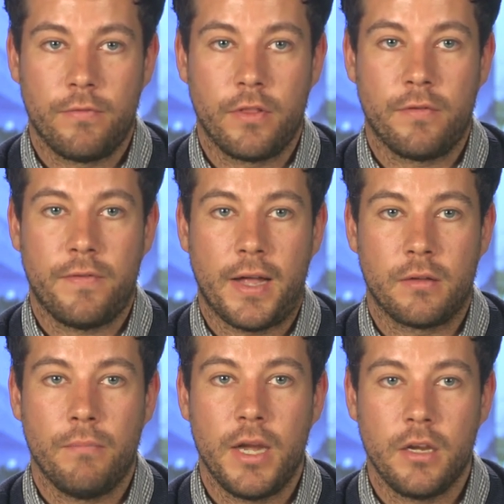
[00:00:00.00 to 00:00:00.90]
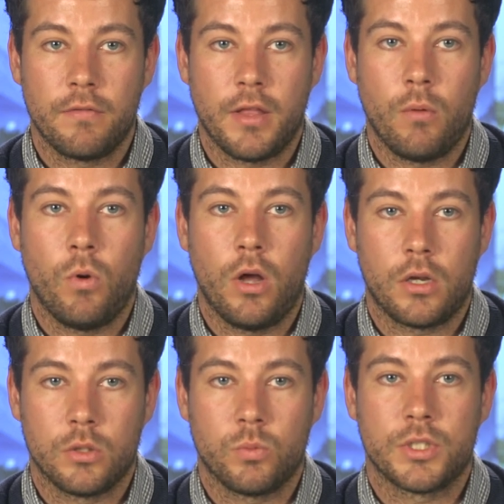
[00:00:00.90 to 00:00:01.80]
for the fact many of their
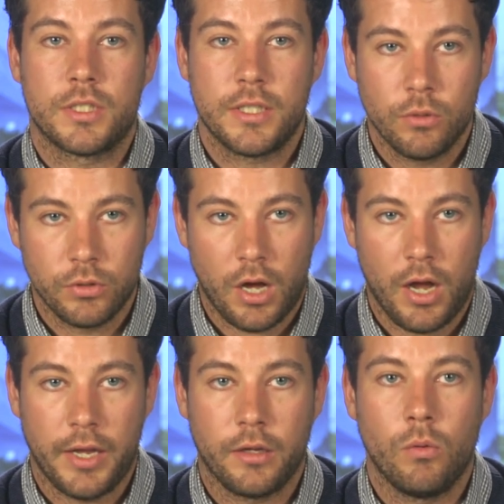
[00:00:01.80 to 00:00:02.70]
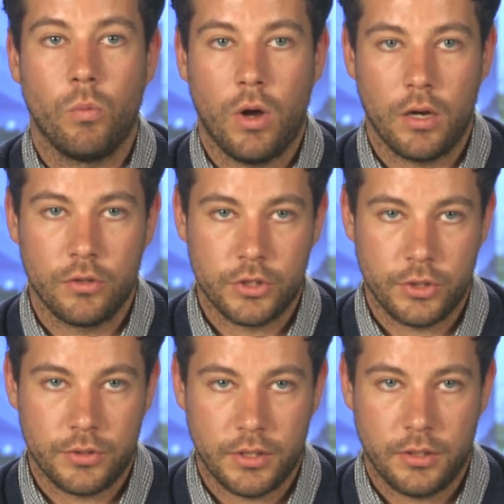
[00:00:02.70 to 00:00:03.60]
workers were still dying while on
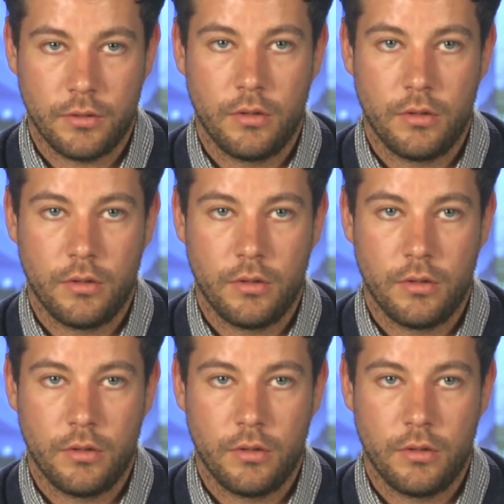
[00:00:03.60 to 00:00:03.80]
duty.